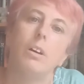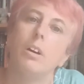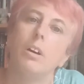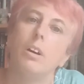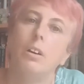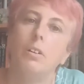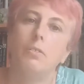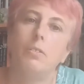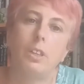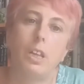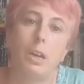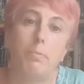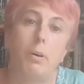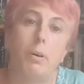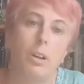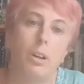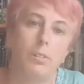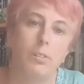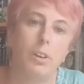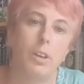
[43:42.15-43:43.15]
for their
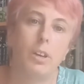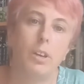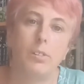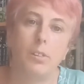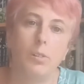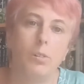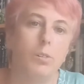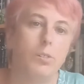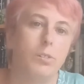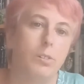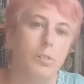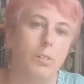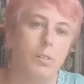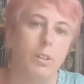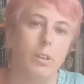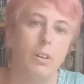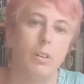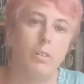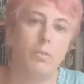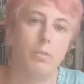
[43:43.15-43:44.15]
politics and also a
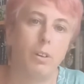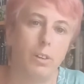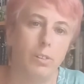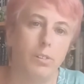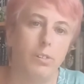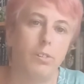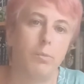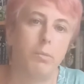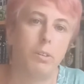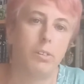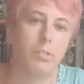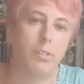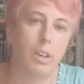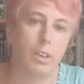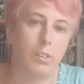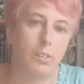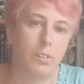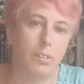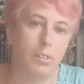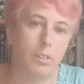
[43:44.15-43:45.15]
lot of racism and
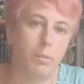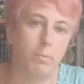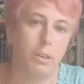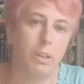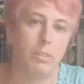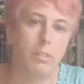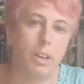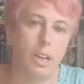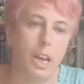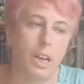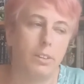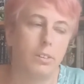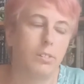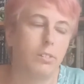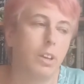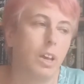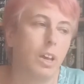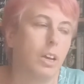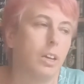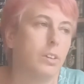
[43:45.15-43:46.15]
sexism in Diane's
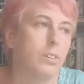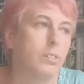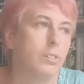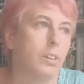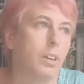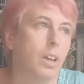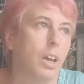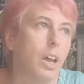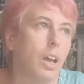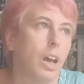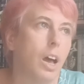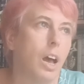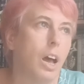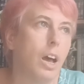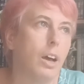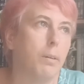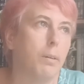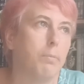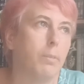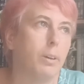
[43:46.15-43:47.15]
case,
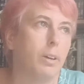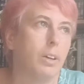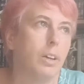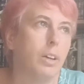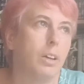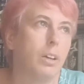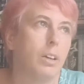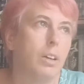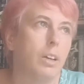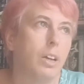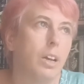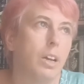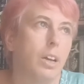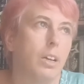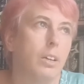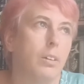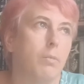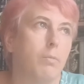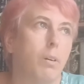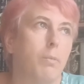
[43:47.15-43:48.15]
when
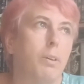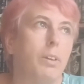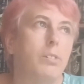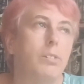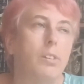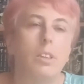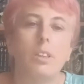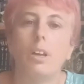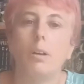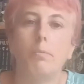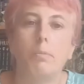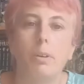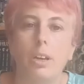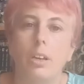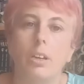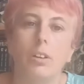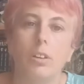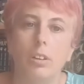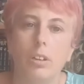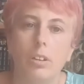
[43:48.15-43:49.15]
we see them
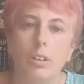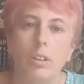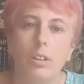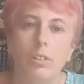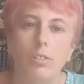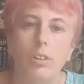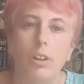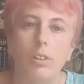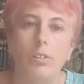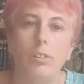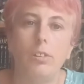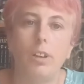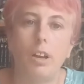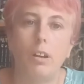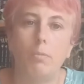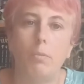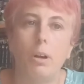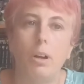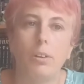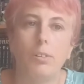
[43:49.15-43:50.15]
being shunted out
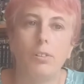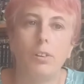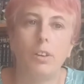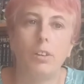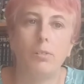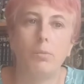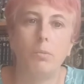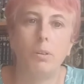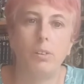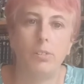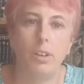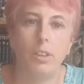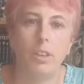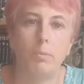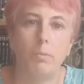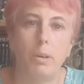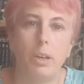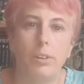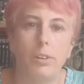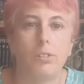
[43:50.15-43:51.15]
of politics, when we see them
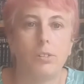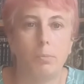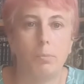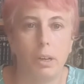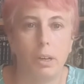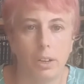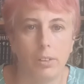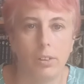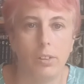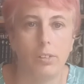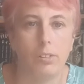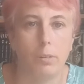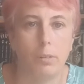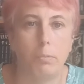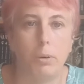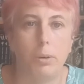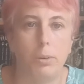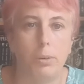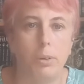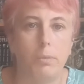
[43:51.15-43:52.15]
being smeared, it's
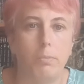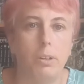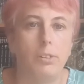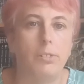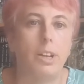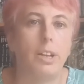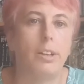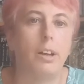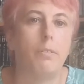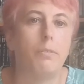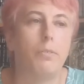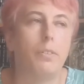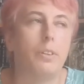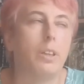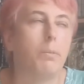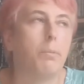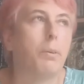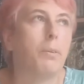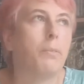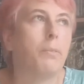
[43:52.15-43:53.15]
important we stand up for
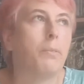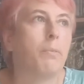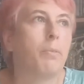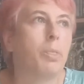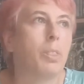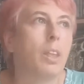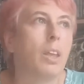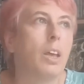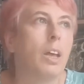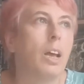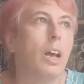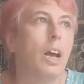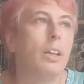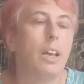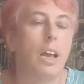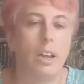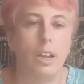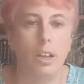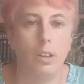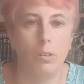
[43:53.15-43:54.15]
them. And
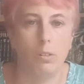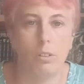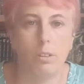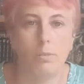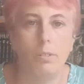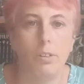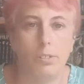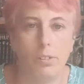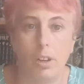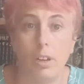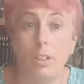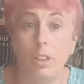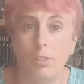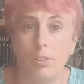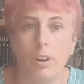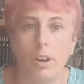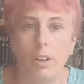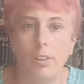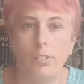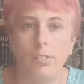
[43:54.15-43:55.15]
Hackney North was certainly
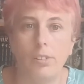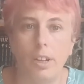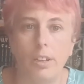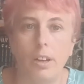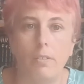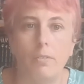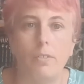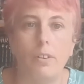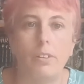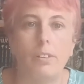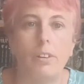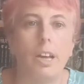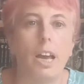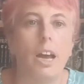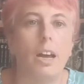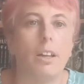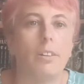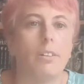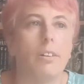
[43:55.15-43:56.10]
trying to stand up for Diane.